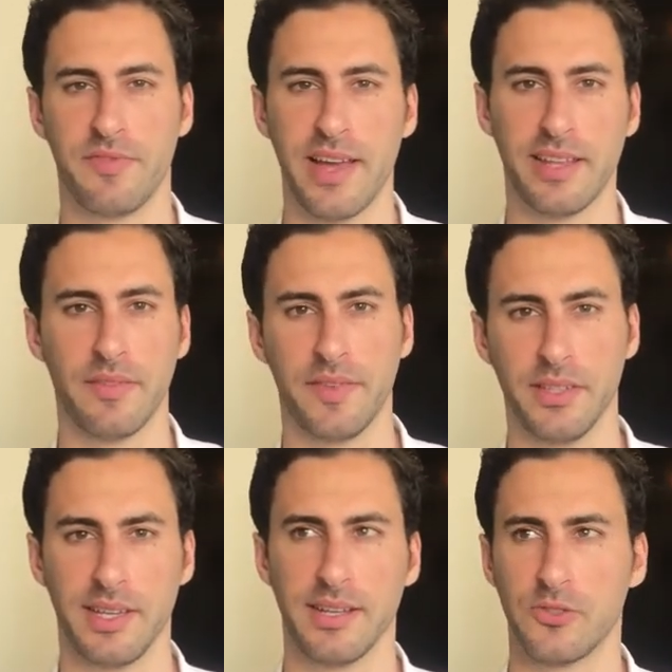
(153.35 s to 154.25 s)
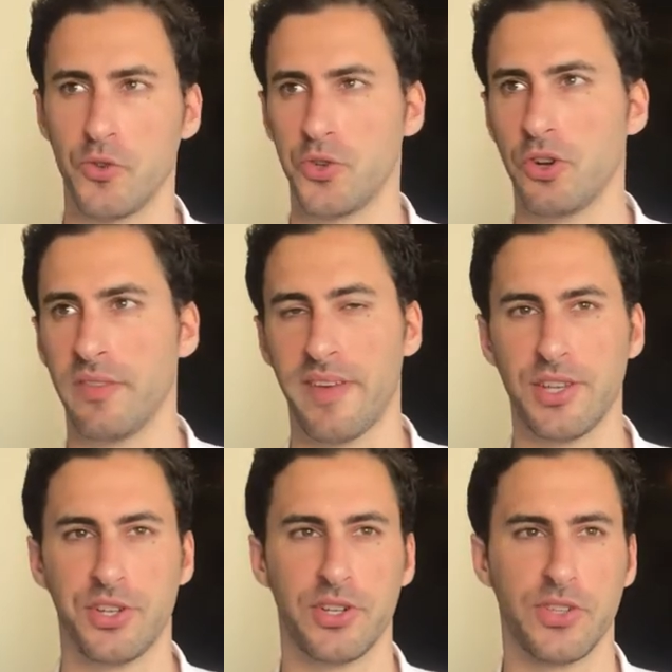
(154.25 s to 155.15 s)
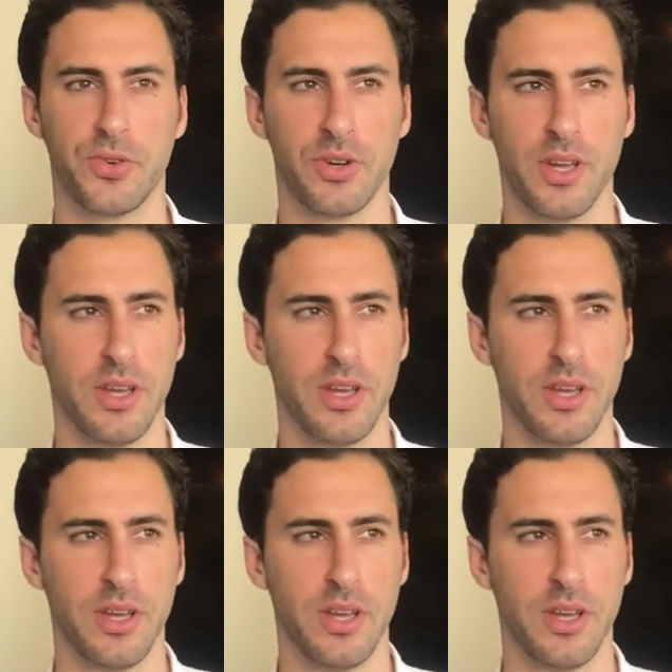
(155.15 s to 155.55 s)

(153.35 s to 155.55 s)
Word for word: finding affiliates, or joint ventures, or